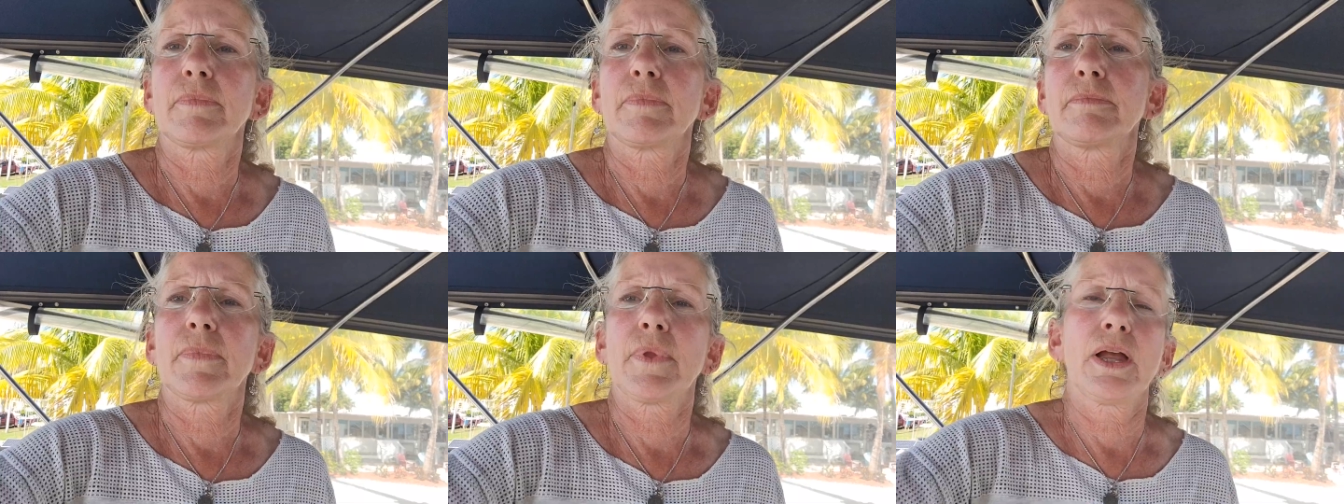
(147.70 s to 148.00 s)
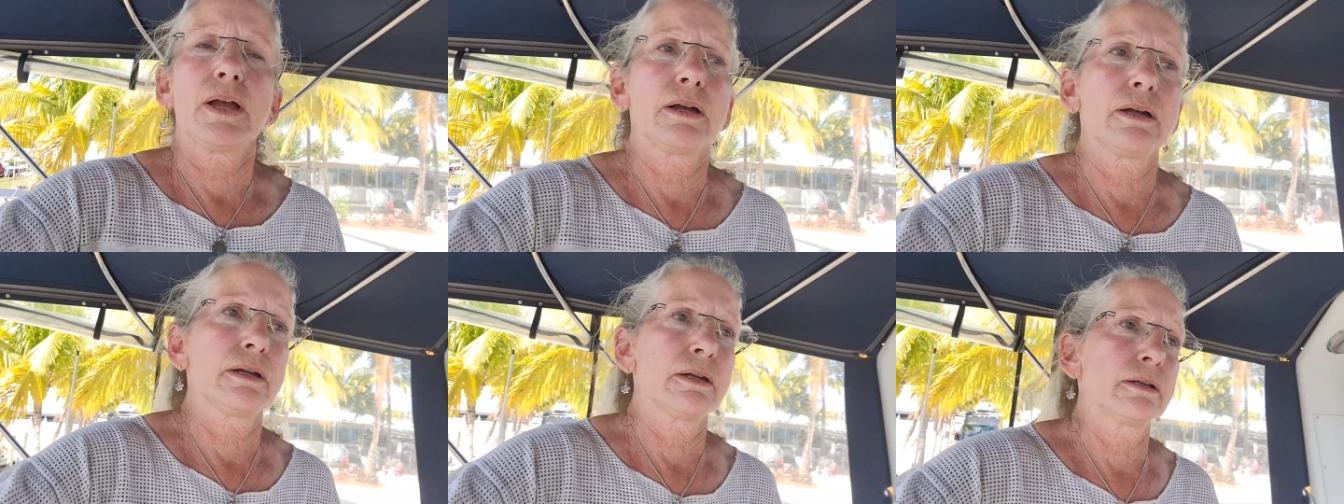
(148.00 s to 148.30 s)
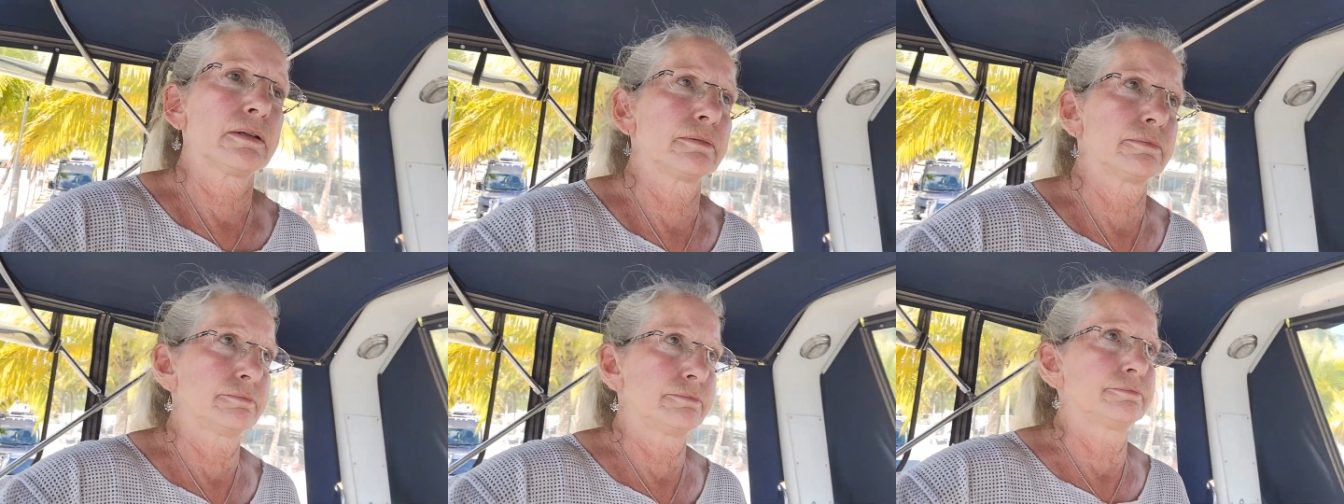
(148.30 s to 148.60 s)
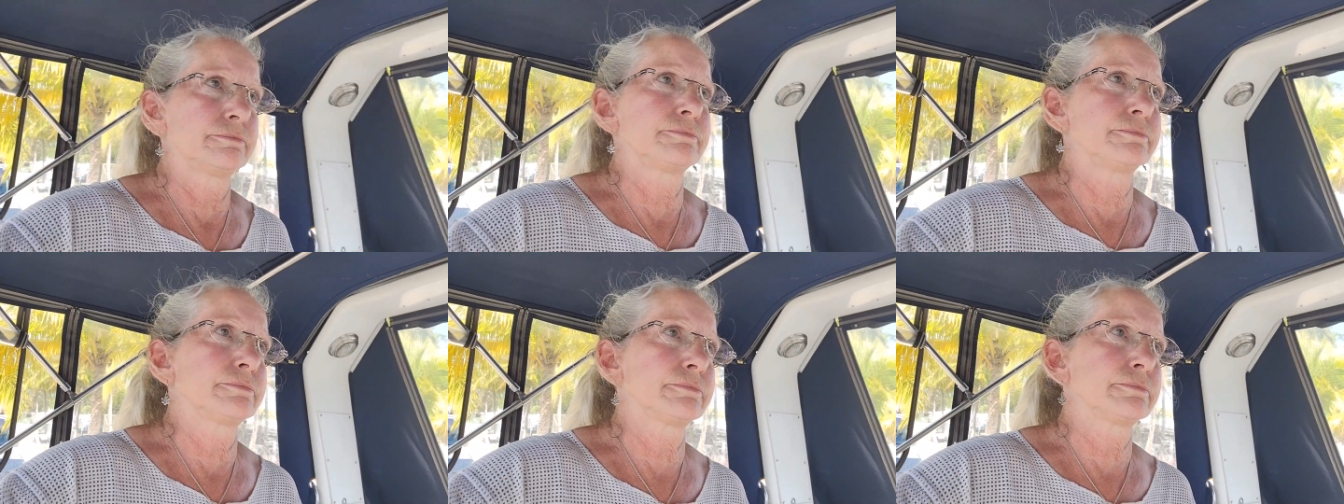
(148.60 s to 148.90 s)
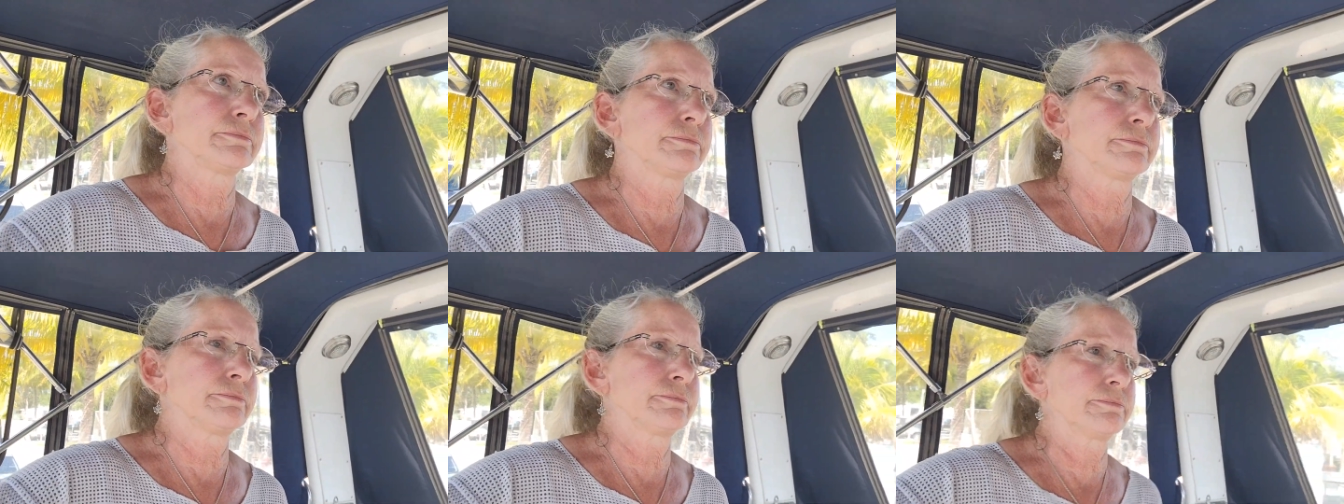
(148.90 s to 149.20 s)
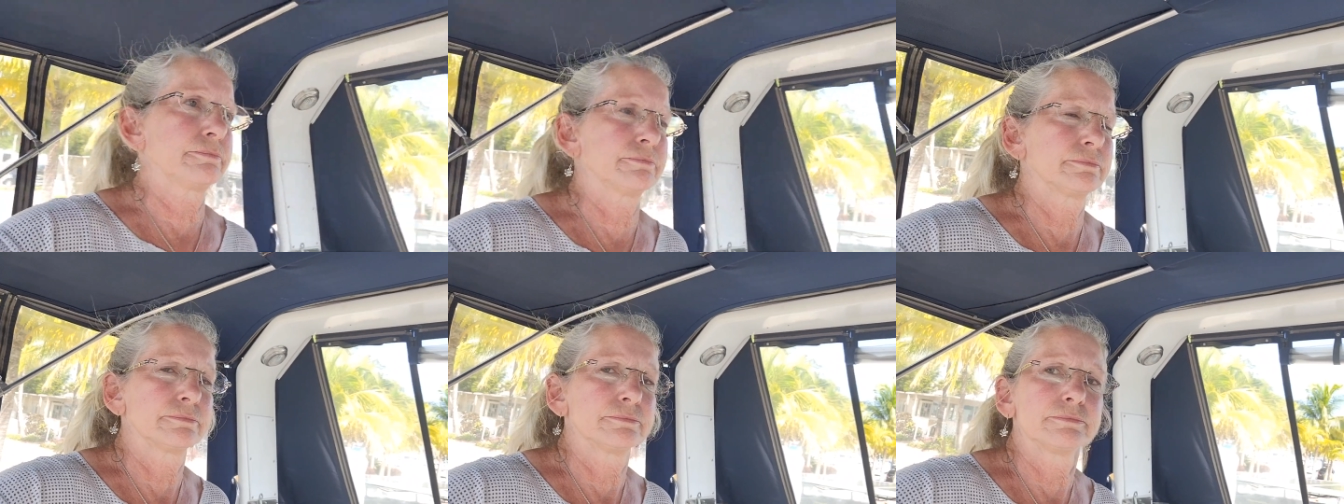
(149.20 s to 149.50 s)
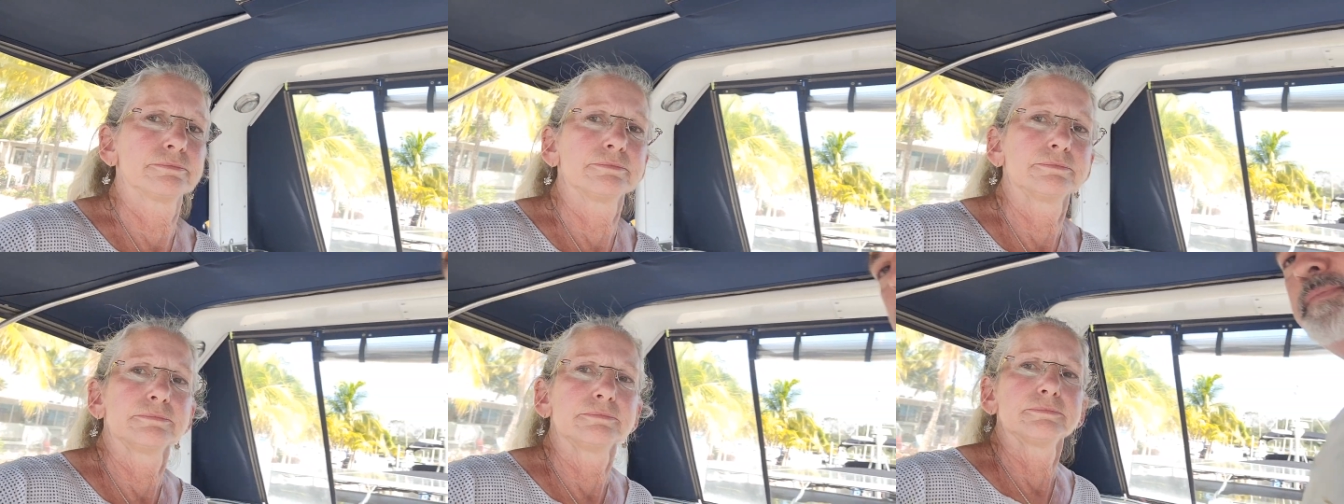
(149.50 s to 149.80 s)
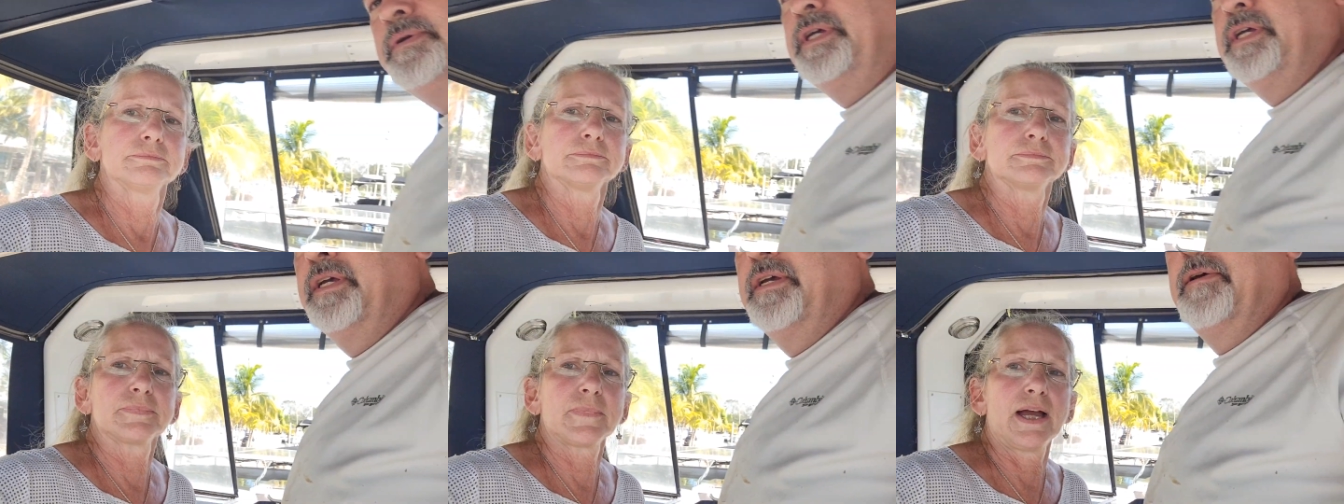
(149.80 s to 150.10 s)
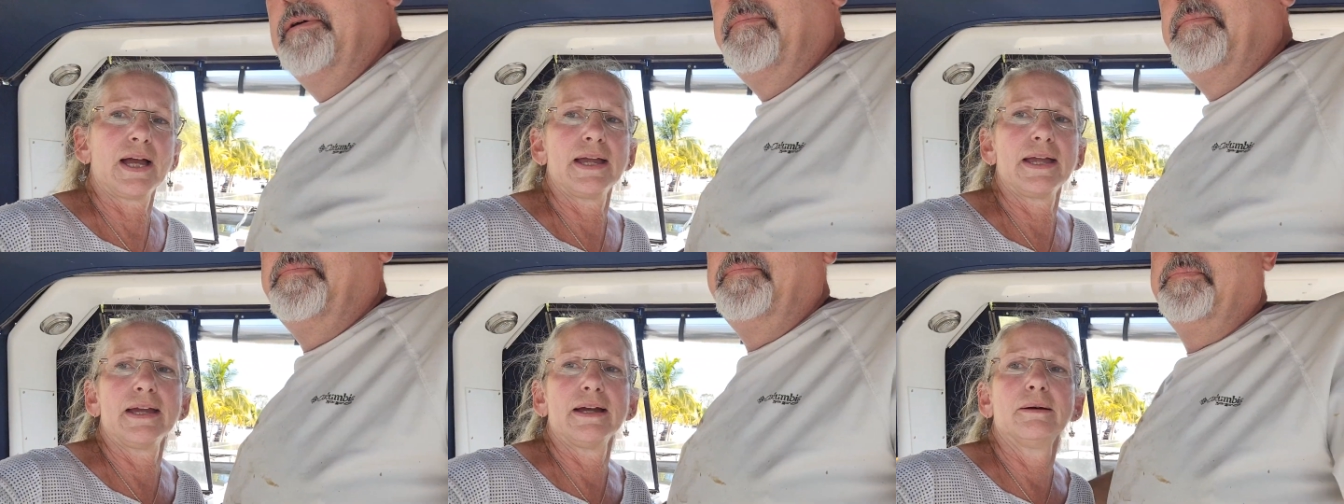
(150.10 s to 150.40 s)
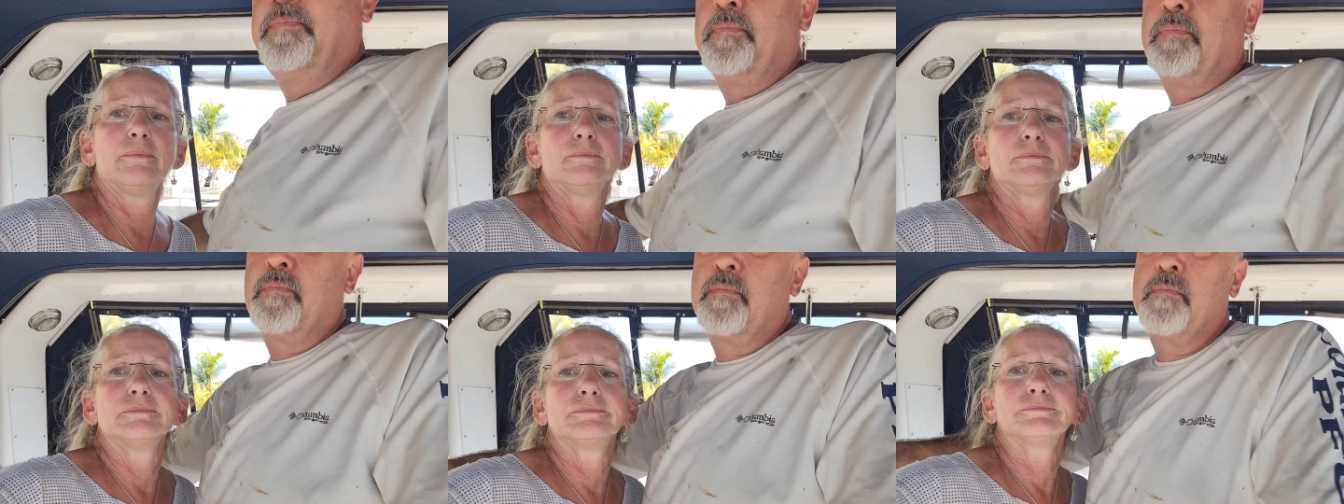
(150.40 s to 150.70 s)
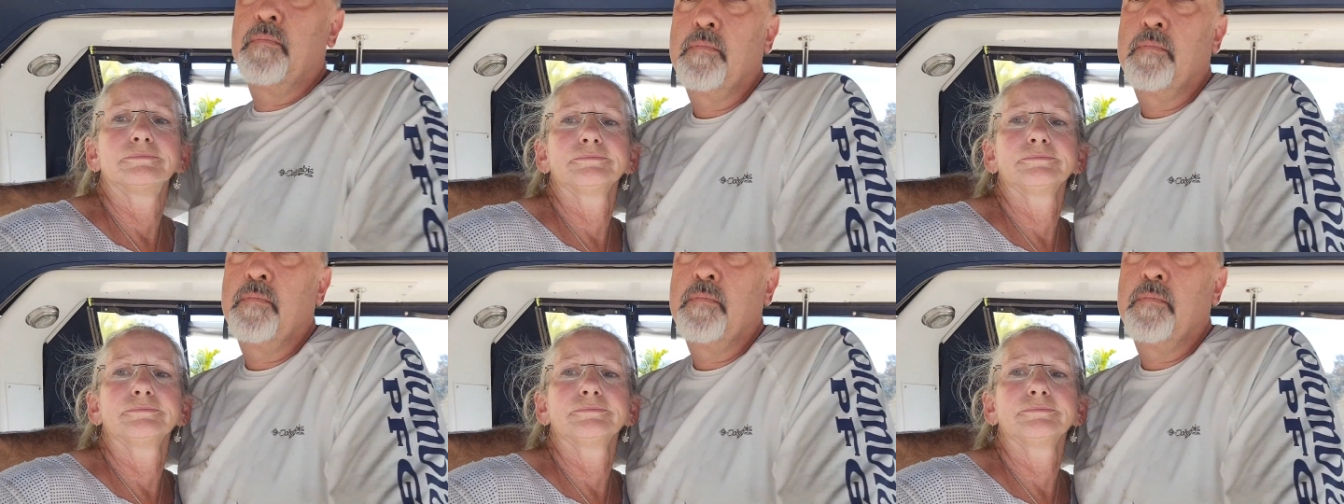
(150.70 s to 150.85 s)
bucks. Are you still filming? I am